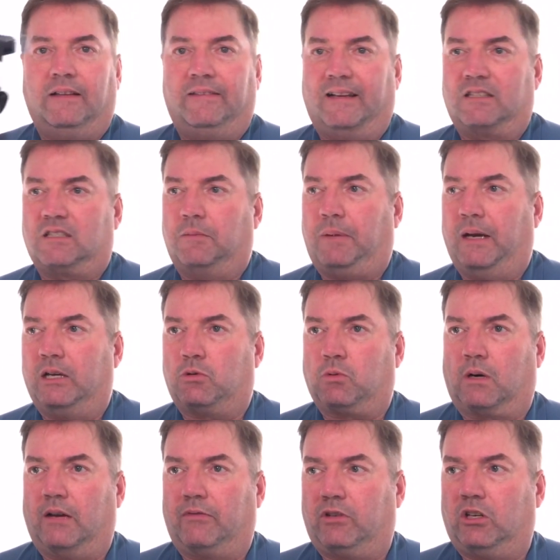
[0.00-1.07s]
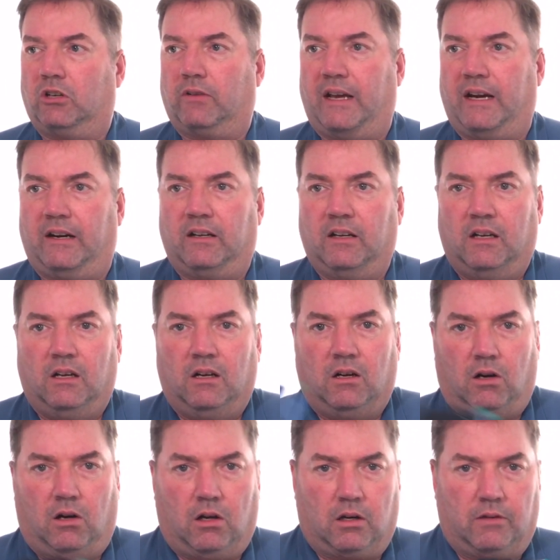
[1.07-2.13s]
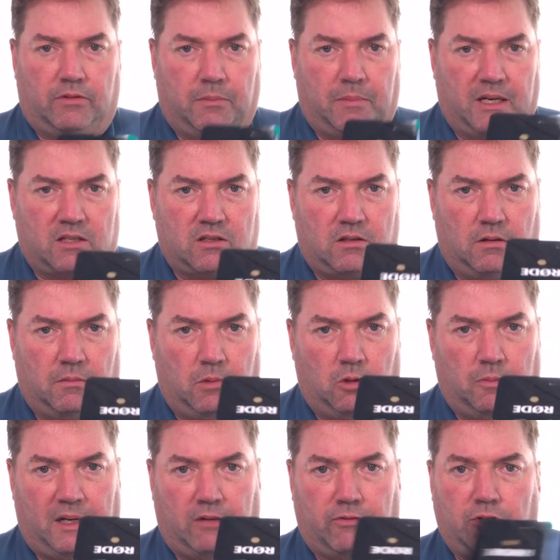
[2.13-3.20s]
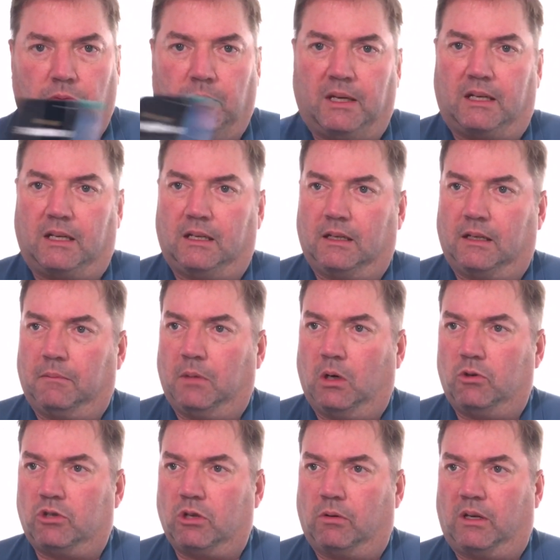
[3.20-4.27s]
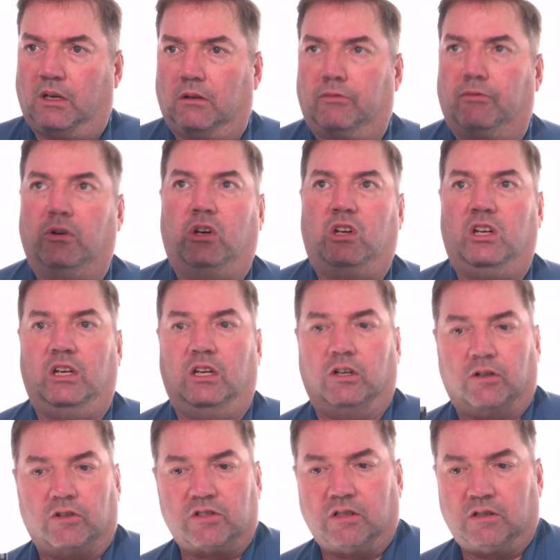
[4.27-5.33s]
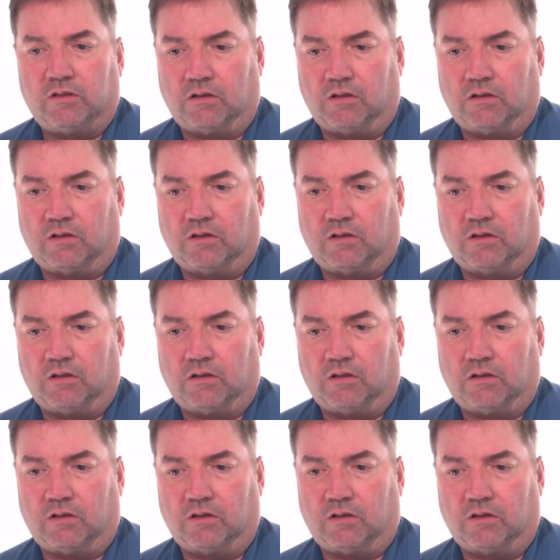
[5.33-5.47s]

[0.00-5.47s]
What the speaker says: That's the page where I've curated all of the best mobile filmmaking and mojo gear for years.